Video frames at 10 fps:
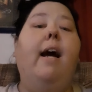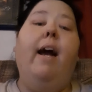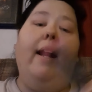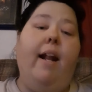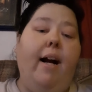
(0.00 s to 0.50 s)

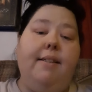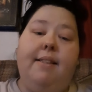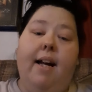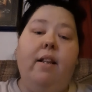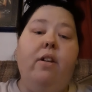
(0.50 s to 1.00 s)
it has
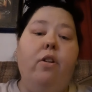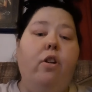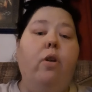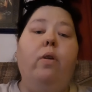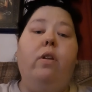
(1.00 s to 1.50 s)
nothing to
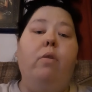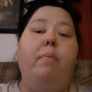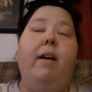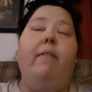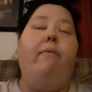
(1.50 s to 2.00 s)
do with you
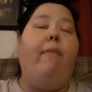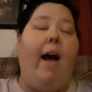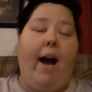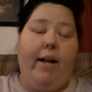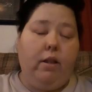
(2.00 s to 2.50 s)
being
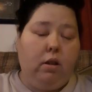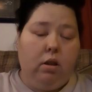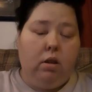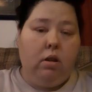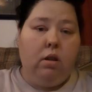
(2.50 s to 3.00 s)

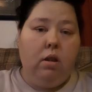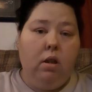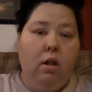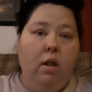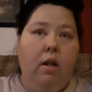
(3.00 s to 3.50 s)
fat.
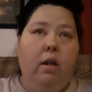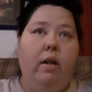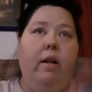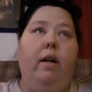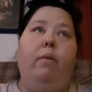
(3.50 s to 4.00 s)

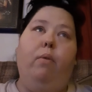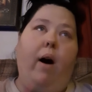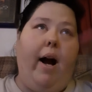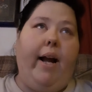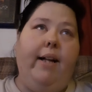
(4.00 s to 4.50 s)

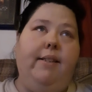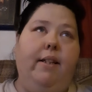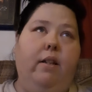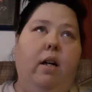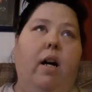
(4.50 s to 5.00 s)
I guess
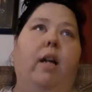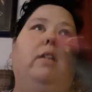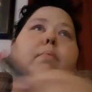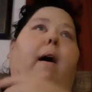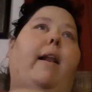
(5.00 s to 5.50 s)
it
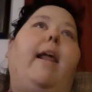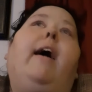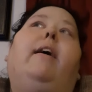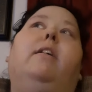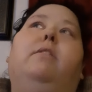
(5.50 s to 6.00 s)
does. My
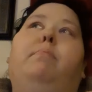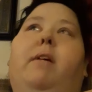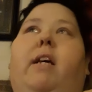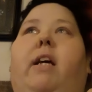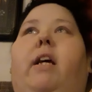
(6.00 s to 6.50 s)
neck is
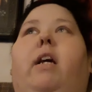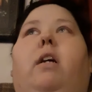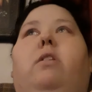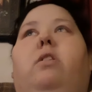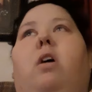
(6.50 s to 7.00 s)

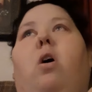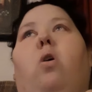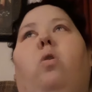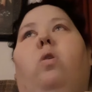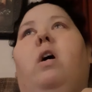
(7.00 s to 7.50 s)
big,
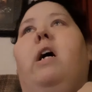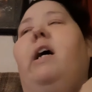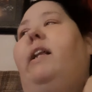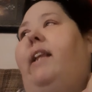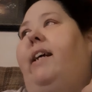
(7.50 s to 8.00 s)
so
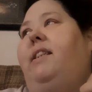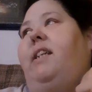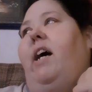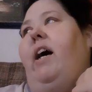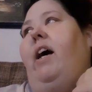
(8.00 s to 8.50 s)
they
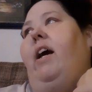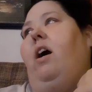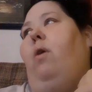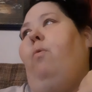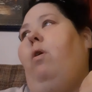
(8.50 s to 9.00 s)
say
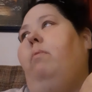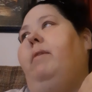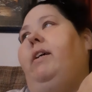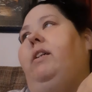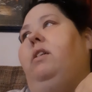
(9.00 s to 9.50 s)
a
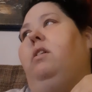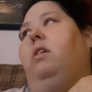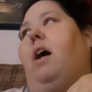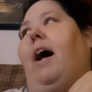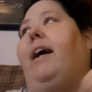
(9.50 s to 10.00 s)

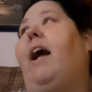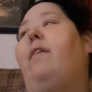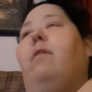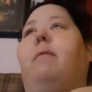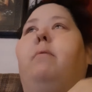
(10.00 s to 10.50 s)
woman, I
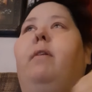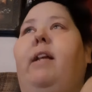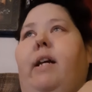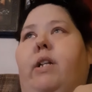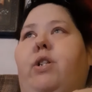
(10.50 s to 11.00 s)
can't remember
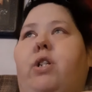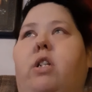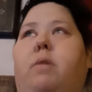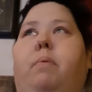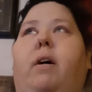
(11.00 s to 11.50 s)
the
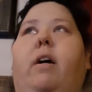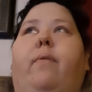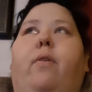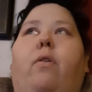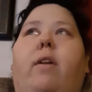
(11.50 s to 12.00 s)
inches, but
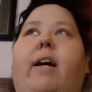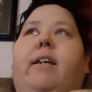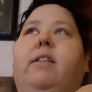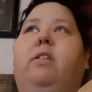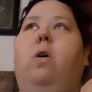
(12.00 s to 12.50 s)
if your
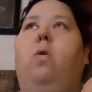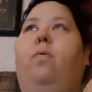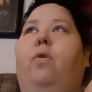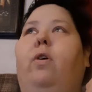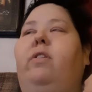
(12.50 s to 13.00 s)
neck is
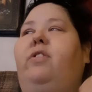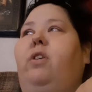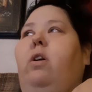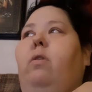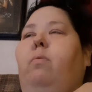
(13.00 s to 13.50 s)
over a
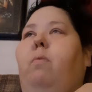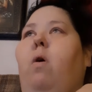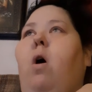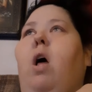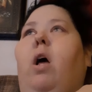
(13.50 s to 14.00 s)
certain
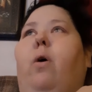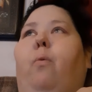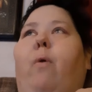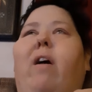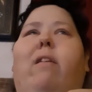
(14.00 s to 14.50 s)

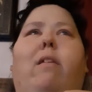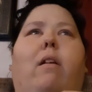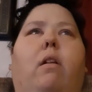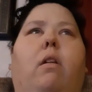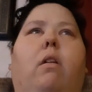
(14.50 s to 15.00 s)
width
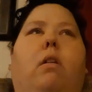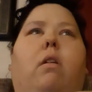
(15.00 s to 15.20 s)
and,